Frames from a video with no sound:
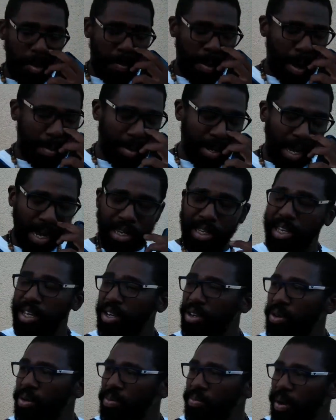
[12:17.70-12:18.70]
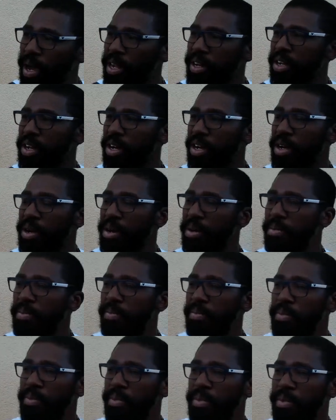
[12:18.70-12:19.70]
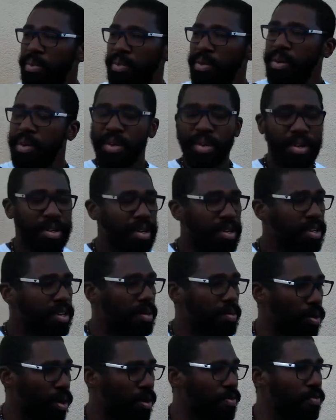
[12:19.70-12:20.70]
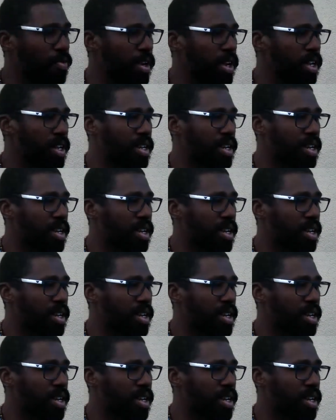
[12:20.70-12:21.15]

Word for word: baby got killed by the, um, the boyfriend?